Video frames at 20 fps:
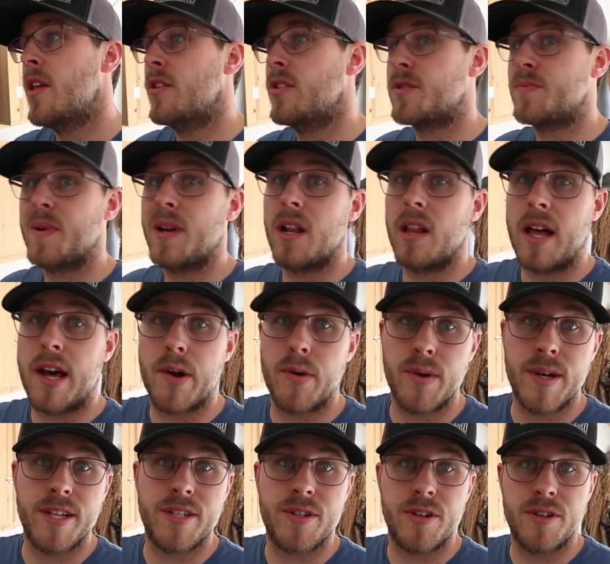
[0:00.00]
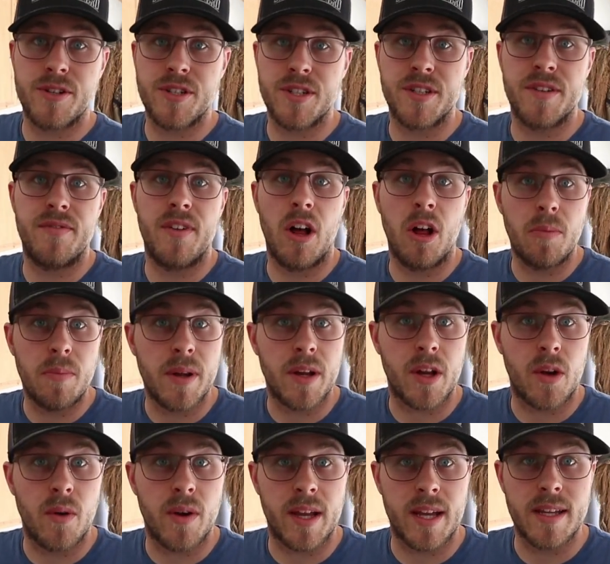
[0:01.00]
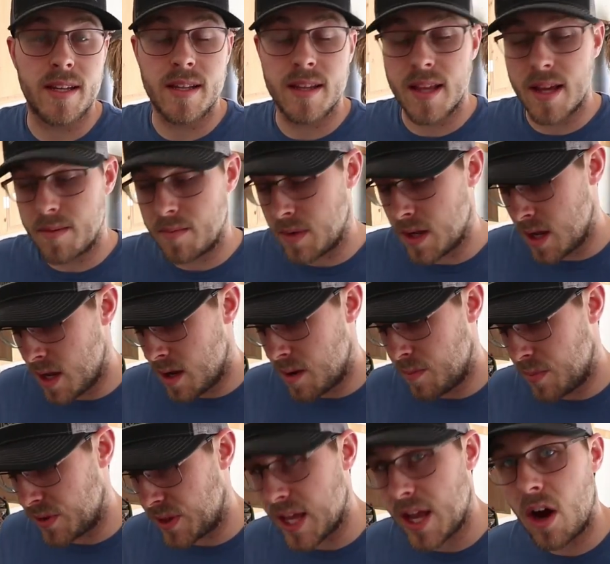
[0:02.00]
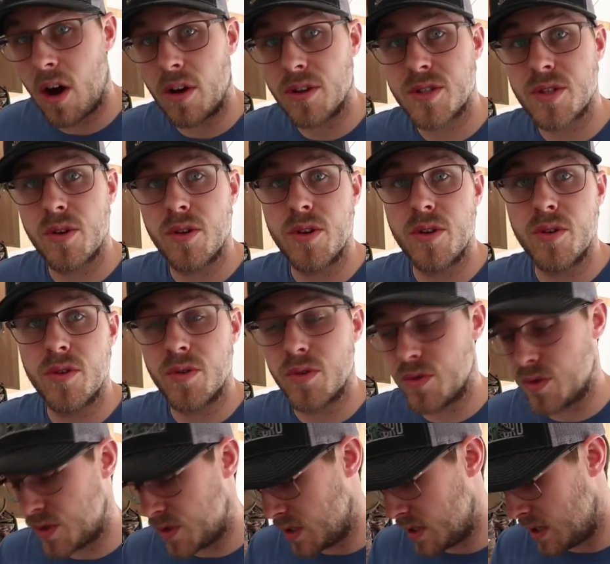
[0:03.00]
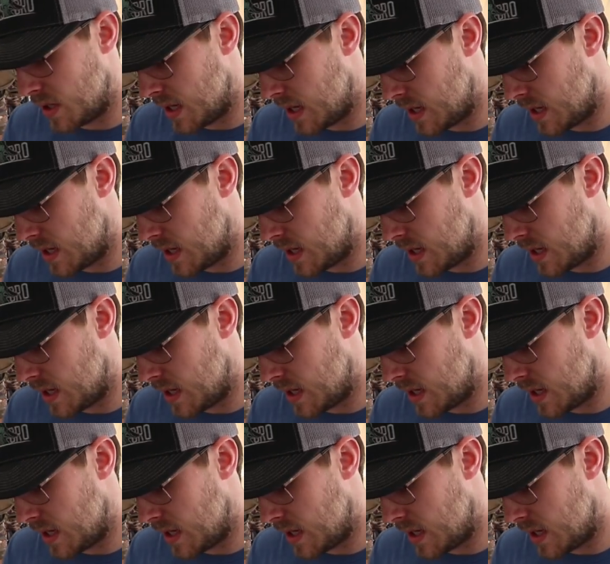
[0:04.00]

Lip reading: there's been a lot of research and development going into them, but they also use